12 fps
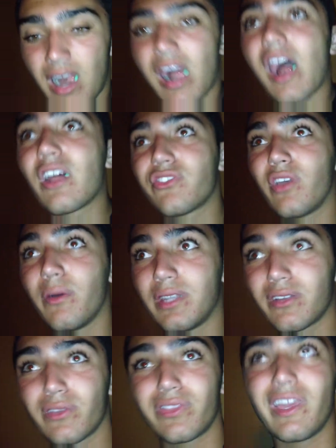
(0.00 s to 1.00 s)
also,
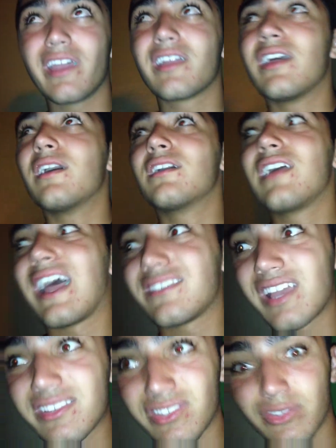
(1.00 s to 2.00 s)
another thing,
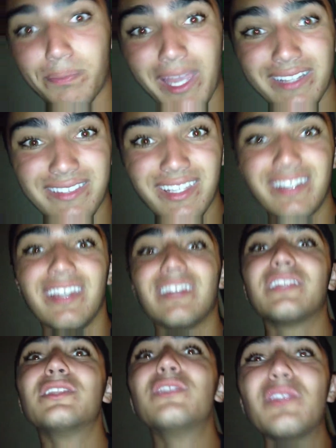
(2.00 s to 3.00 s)
as I suspected,
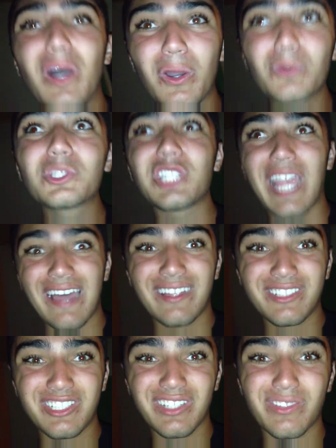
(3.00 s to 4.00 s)
no
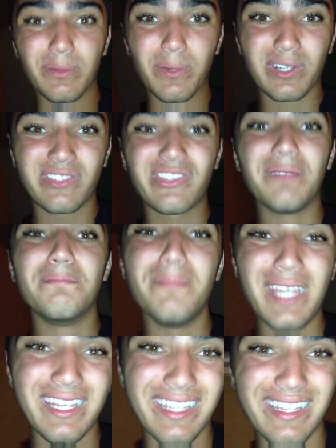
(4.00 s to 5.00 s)
challenges were
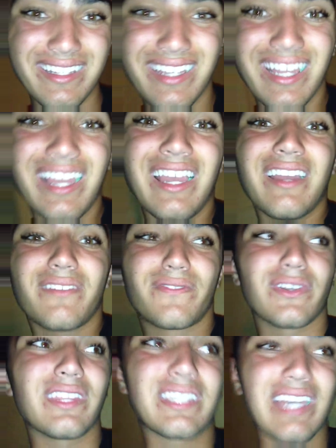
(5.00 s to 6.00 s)
submitted
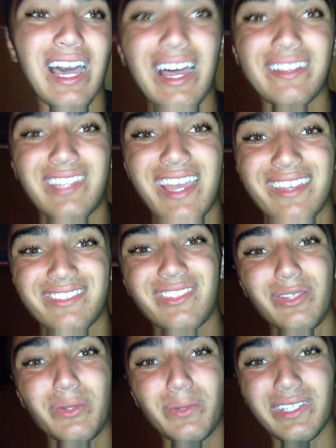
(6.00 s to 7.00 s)
for the
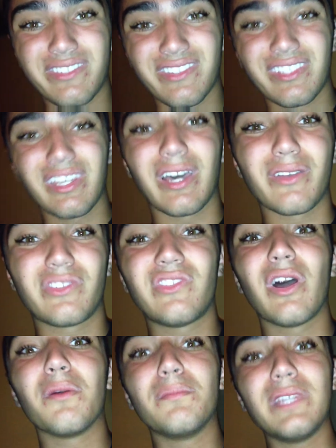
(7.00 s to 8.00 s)
contest 2 weeks ago.
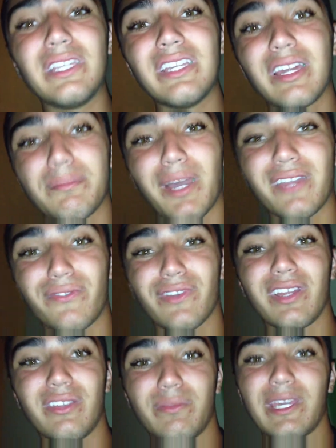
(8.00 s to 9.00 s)
So me and my
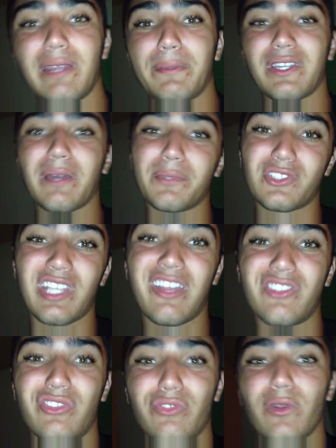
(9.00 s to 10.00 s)
friends made up a couple
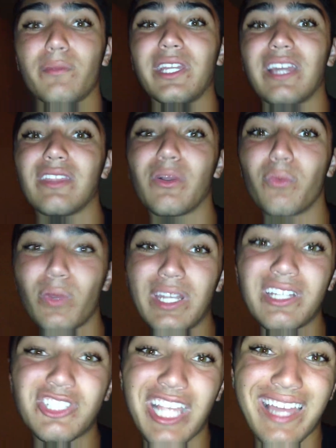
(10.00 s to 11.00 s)
challenges for me, and the
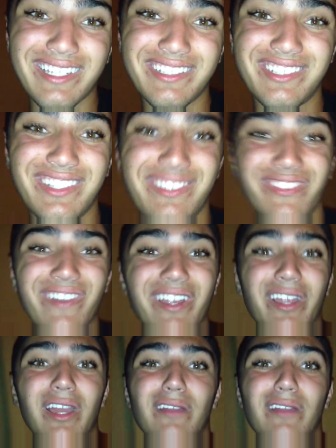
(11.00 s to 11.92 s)
winning challenges were